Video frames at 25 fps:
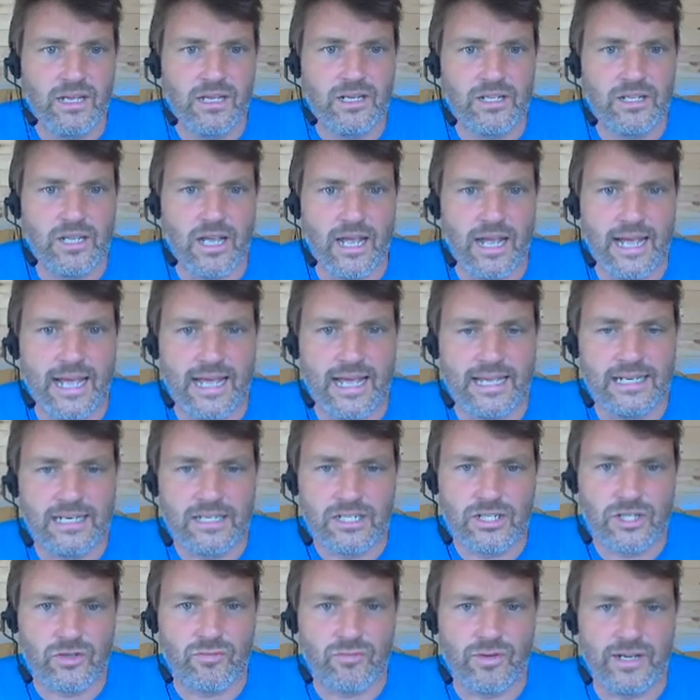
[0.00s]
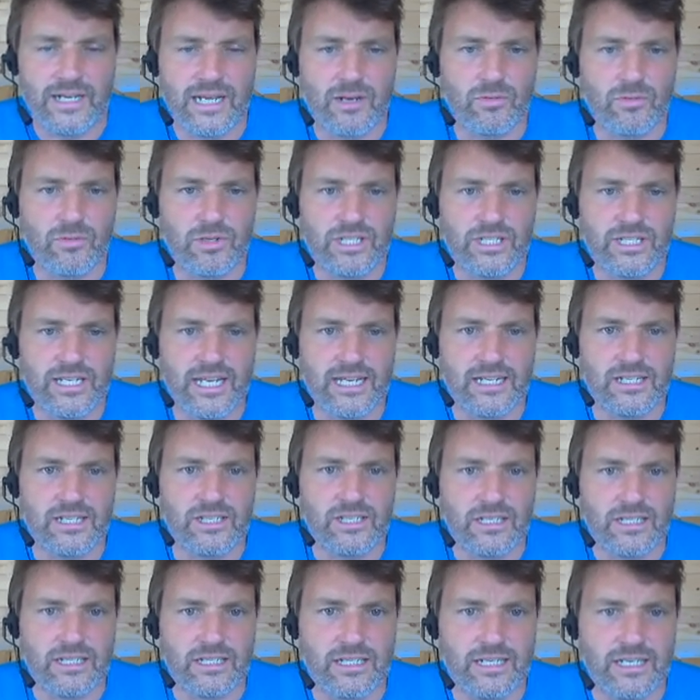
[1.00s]
And let's just read out what it
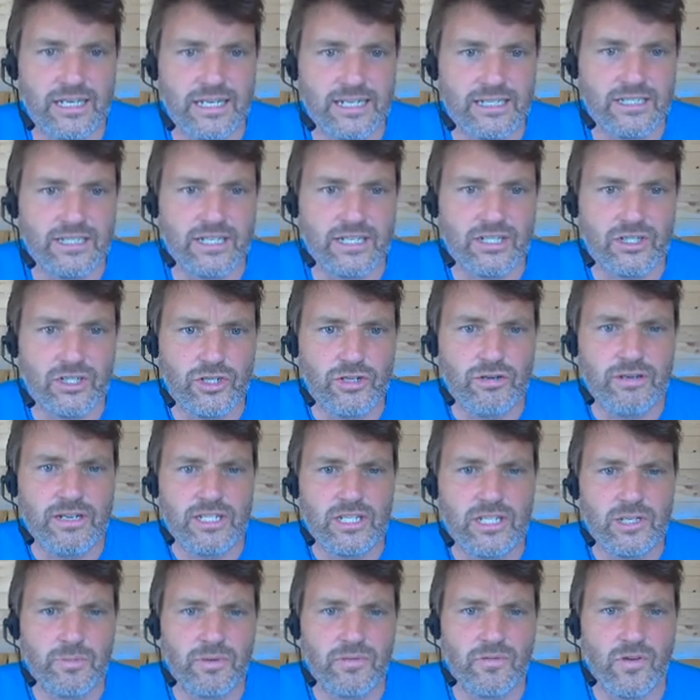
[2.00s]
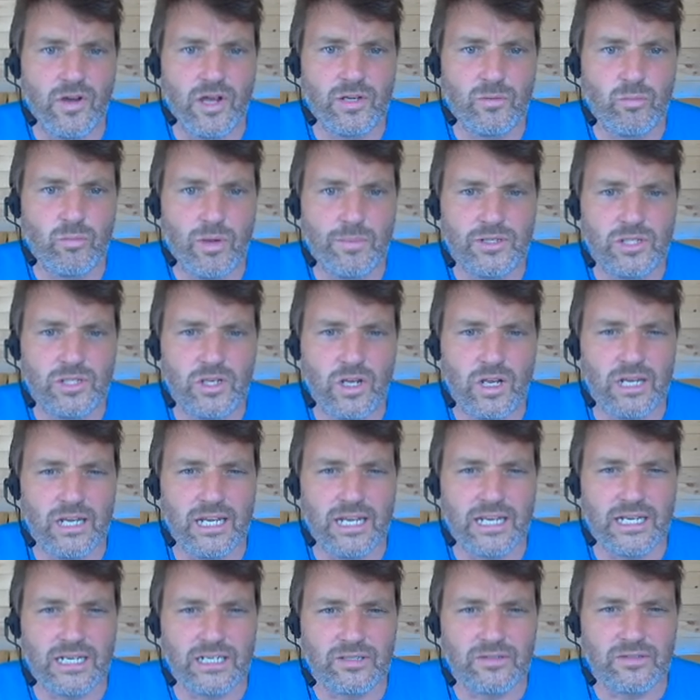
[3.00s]
says. It says you need to provide website
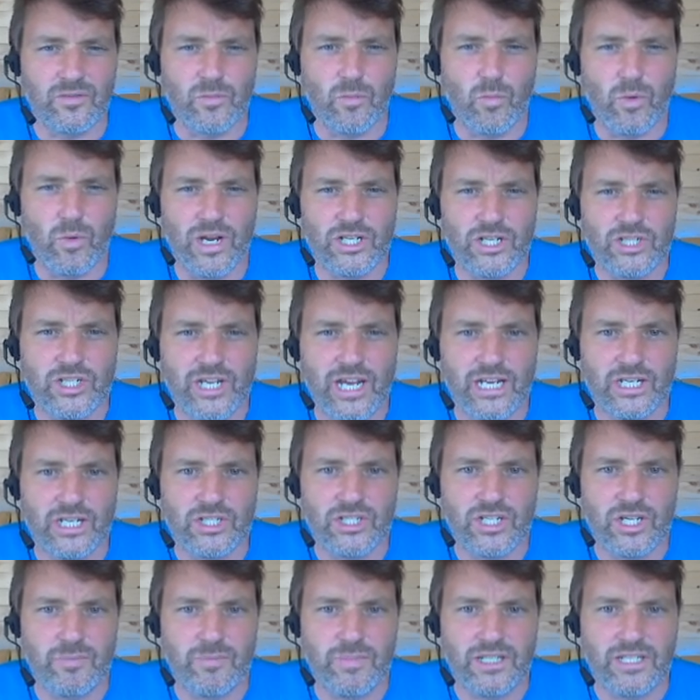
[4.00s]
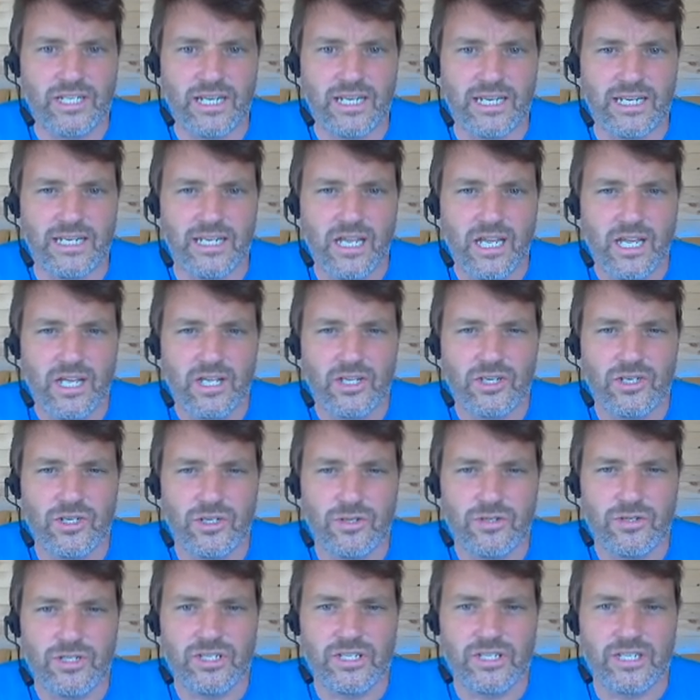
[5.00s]
links from where ChatGPT
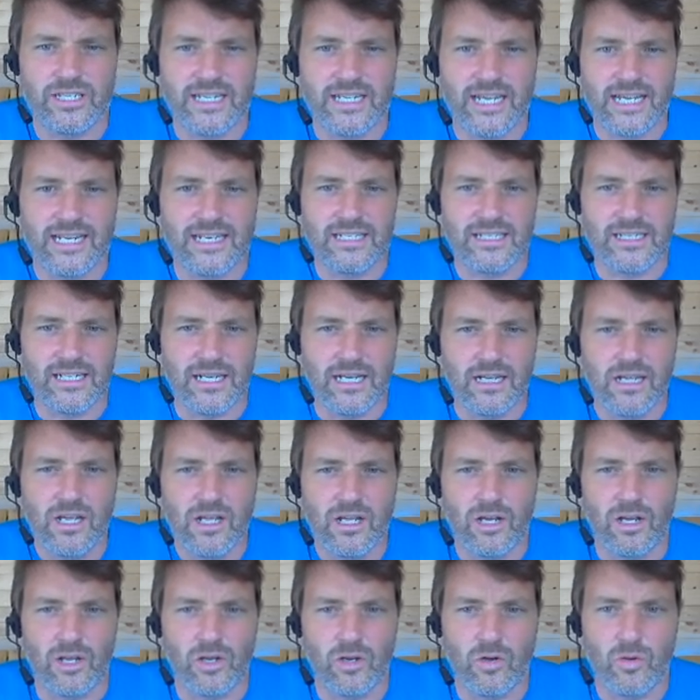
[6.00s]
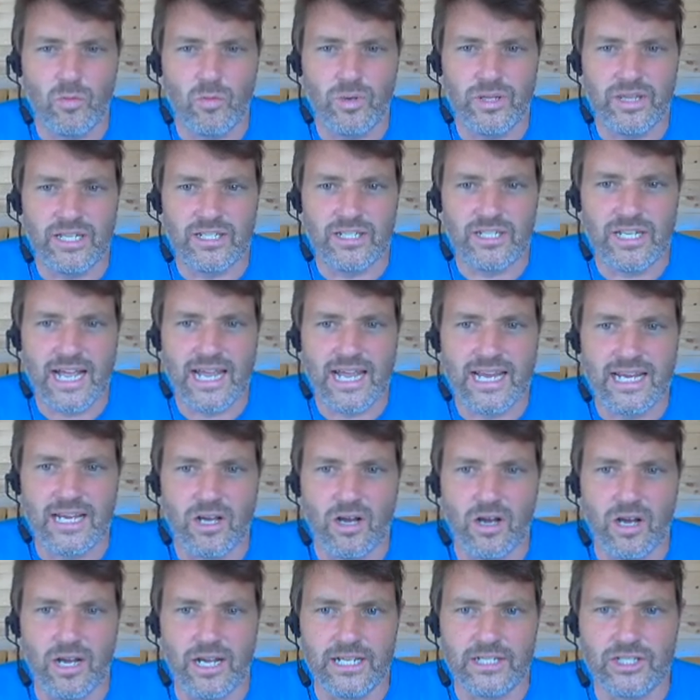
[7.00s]
uses the data along with its
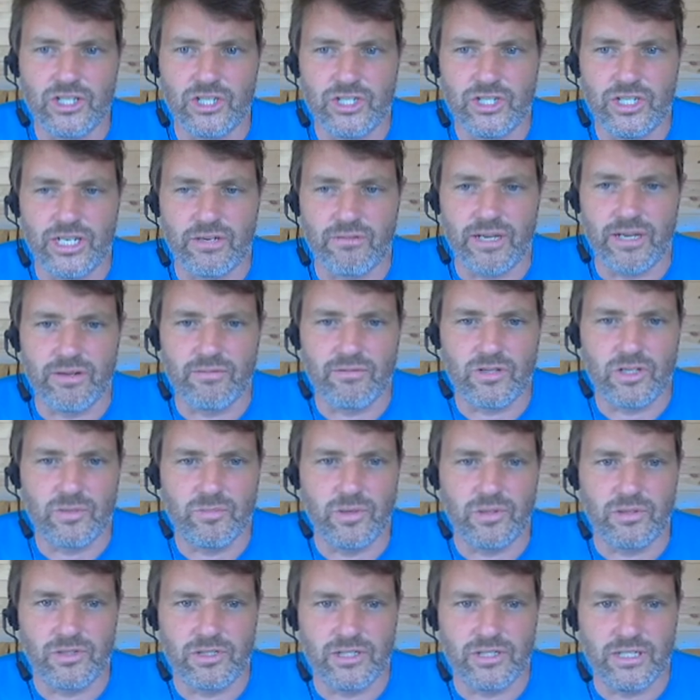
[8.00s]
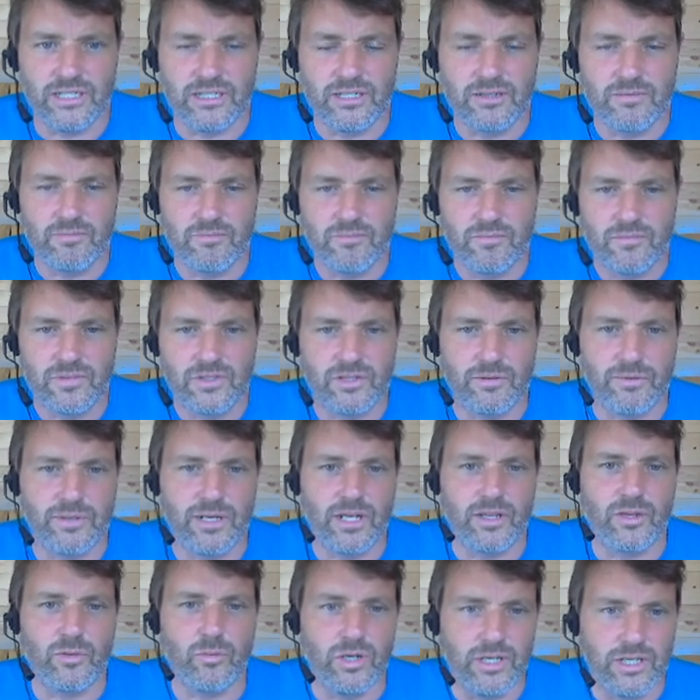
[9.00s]
AI to generate responses. So in
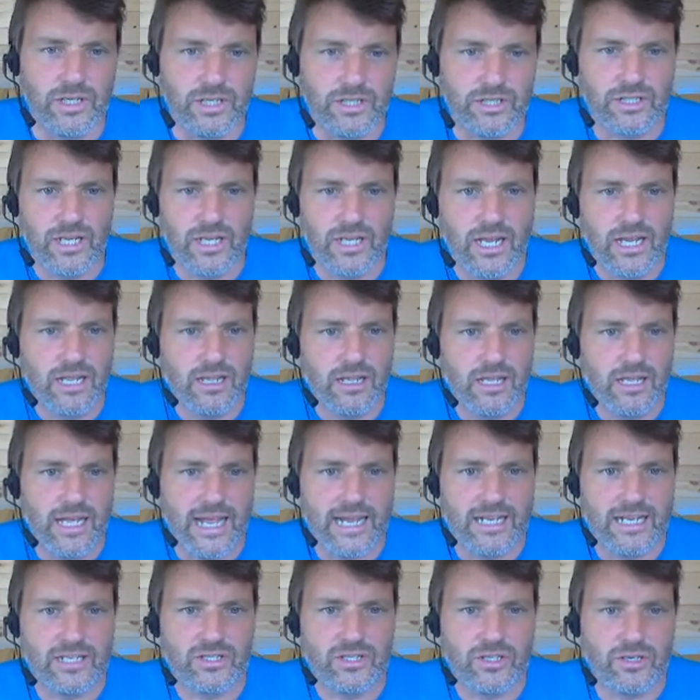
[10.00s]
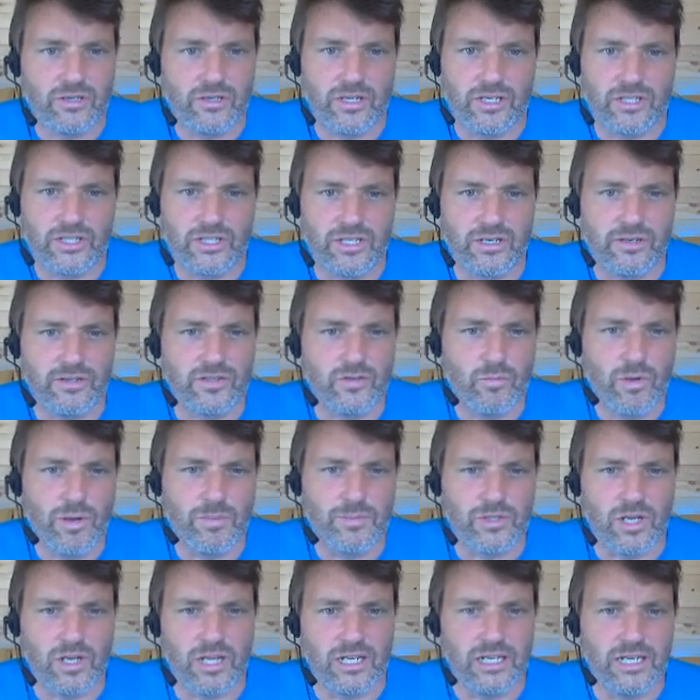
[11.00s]
other words, enter a series of
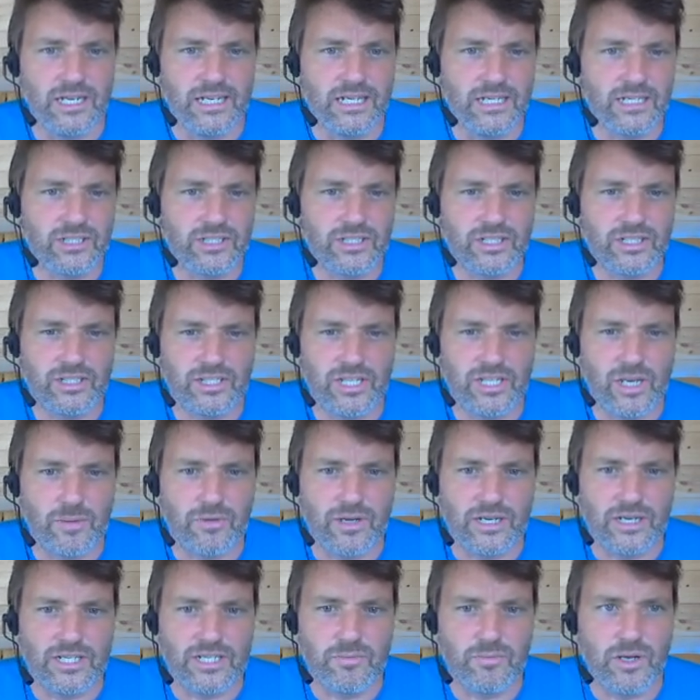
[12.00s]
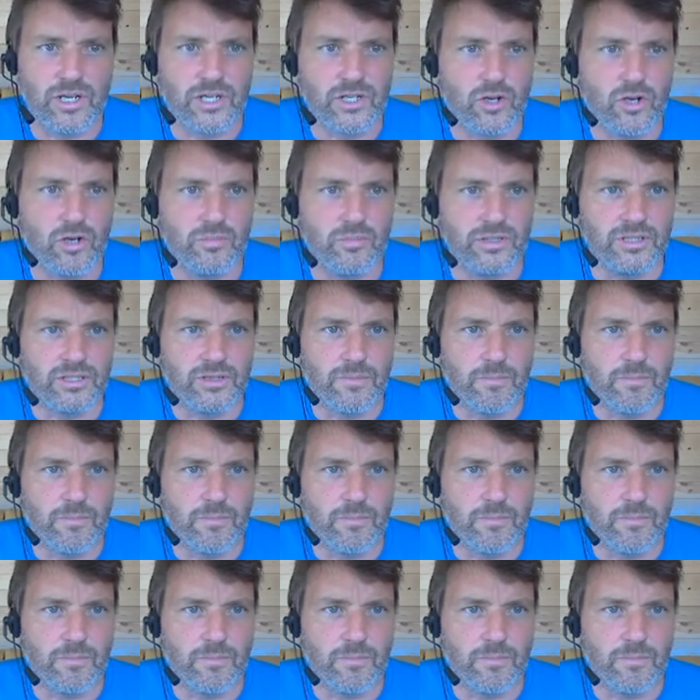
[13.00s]
website links separated by commas.